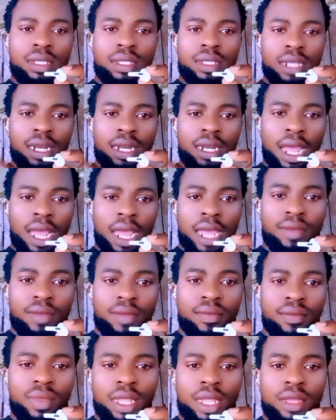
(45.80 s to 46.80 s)
trend
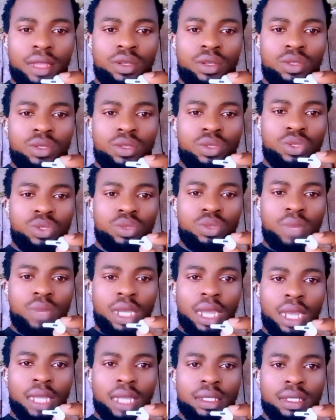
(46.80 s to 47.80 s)
line to
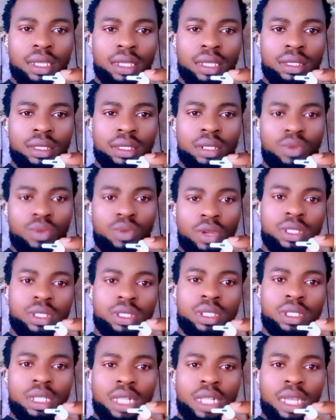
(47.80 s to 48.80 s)
make an entry,
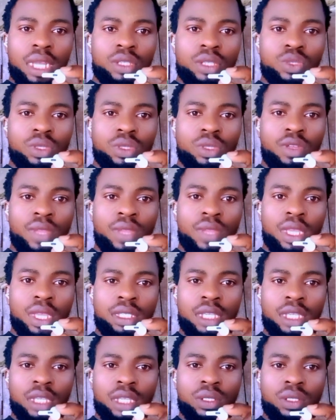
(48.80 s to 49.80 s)
because trend line is one of the
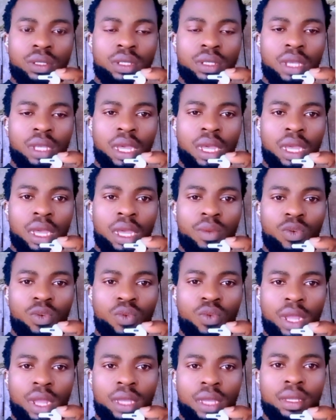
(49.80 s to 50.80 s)
easiest
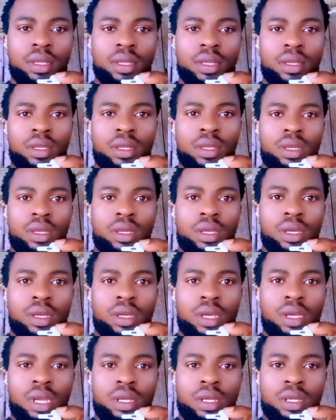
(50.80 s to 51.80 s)
way
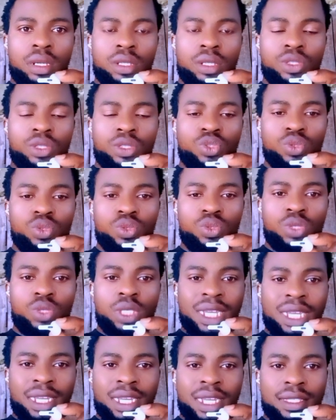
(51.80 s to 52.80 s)
to
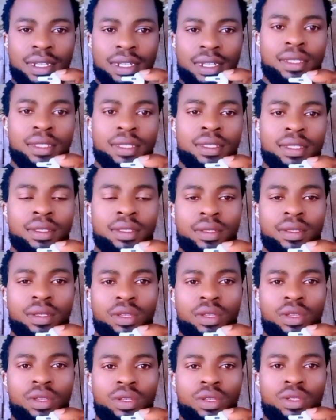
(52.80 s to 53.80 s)
take a trade.
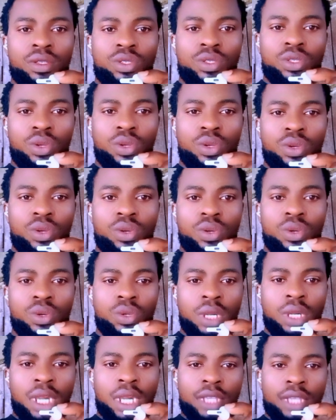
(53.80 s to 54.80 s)
So
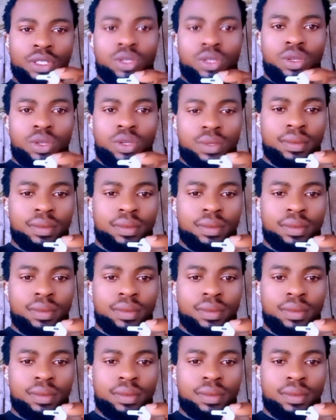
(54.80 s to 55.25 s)
let's go.